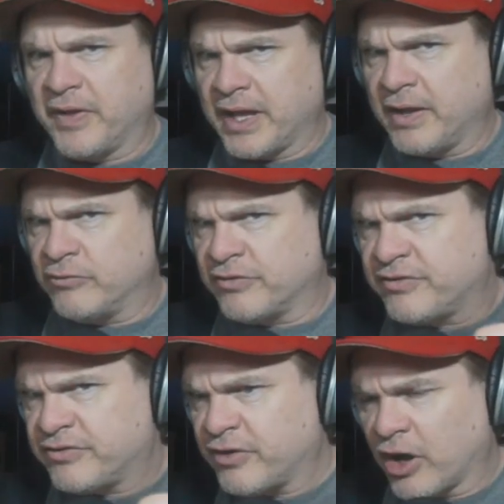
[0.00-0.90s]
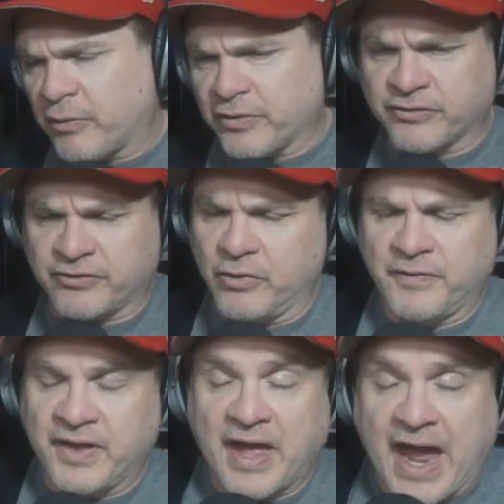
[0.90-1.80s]
you've just stuck with those two.
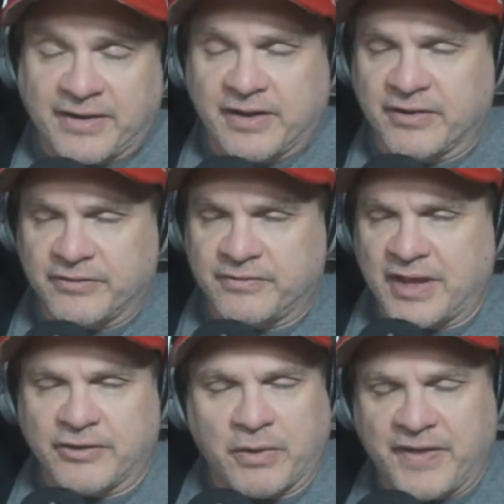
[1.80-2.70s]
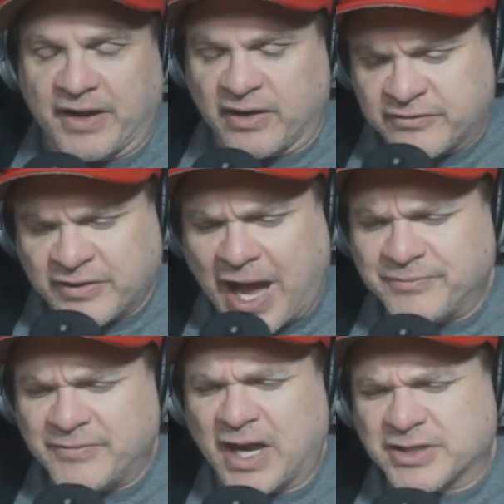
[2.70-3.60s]
And that's why the acting is
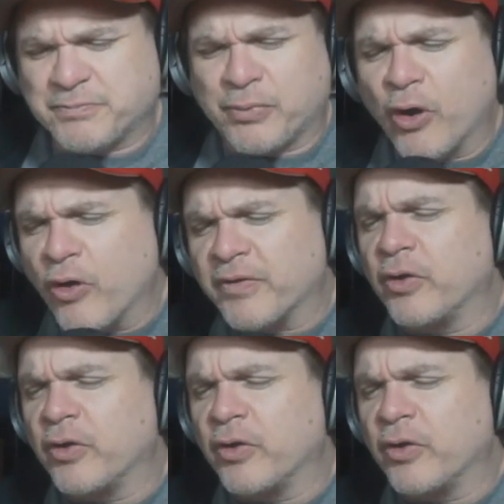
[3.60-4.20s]
top-notch, perfect.